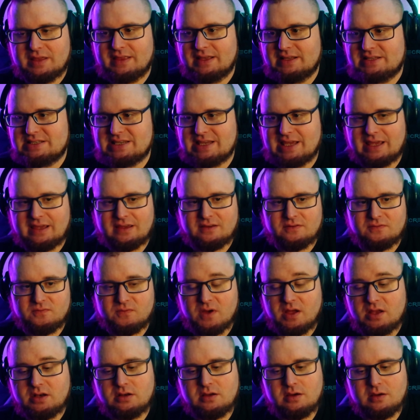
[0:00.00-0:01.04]
and that's a
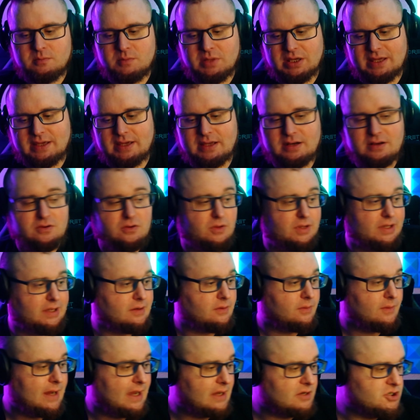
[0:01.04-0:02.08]
fun mechanical
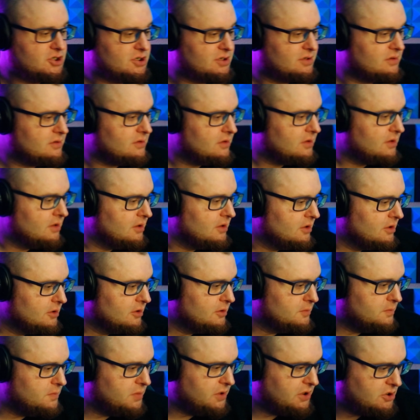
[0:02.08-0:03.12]
interaction
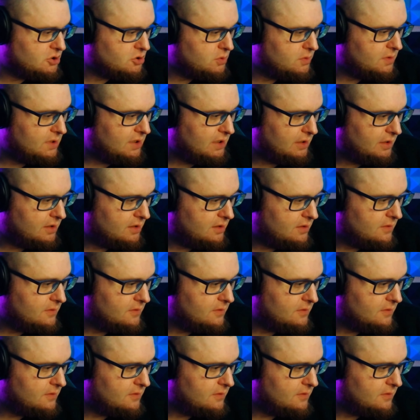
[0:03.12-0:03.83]
between